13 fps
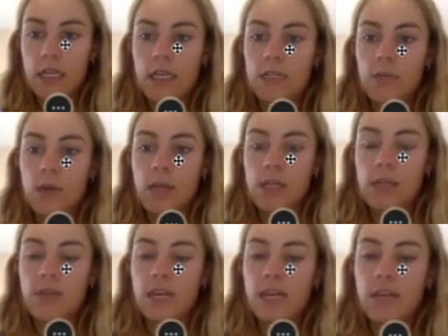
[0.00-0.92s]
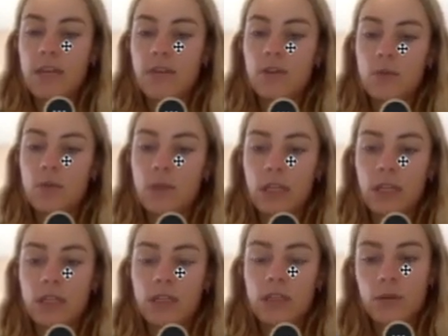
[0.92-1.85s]
as well as behaviors
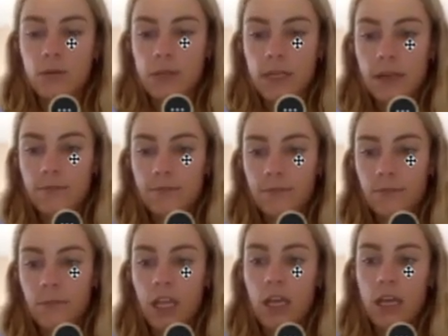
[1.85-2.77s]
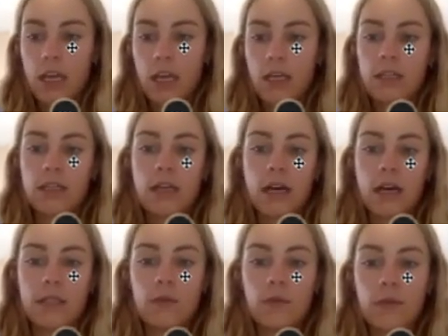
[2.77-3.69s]
related to suicide and
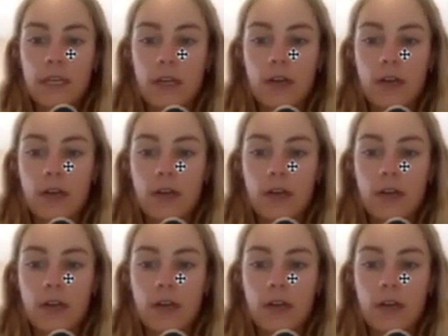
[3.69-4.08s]
non-suicidal